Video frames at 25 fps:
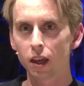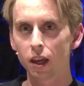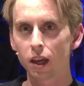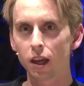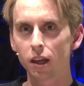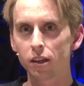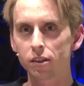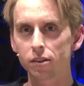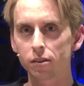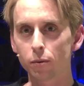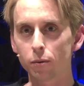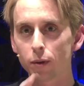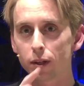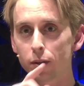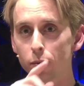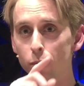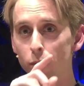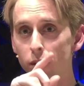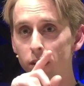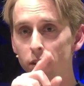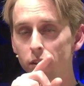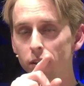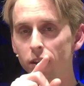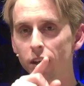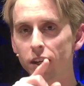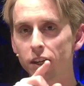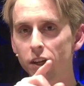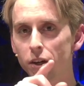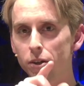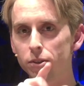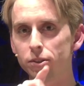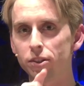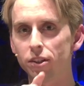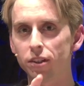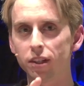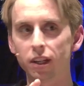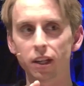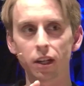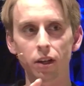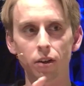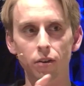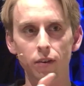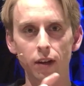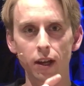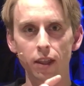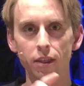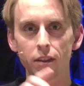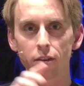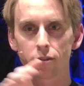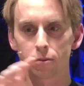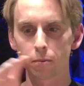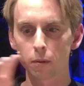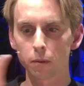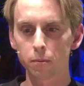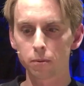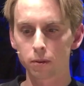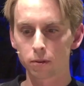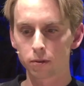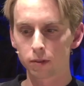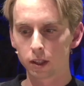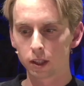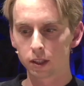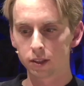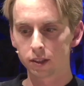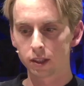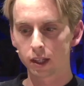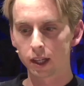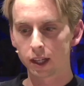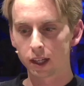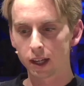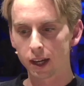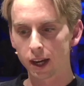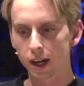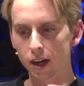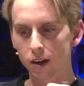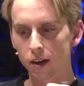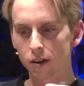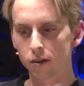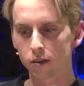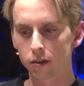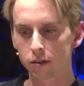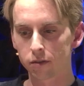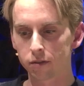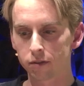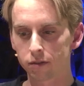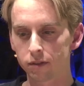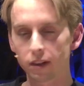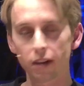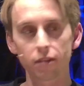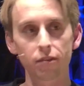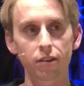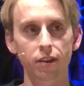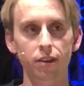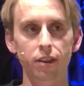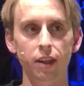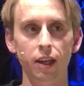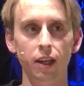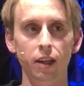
So when, when you got hosted in Iran, those people really take care of everything.